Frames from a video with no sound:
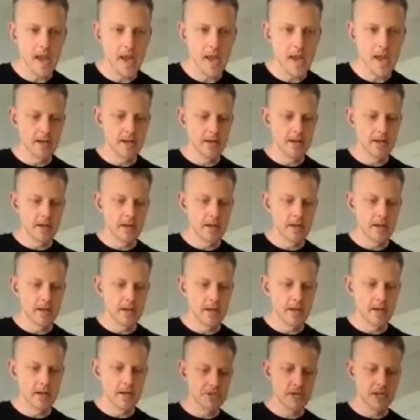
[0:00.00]
and it
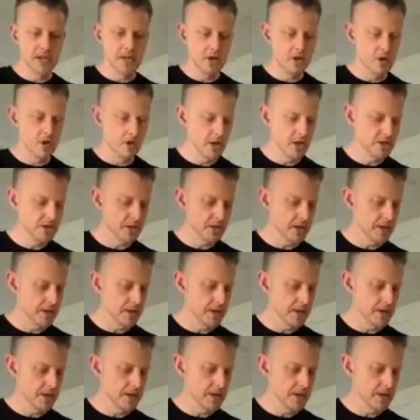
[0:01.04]
clicks together nicely.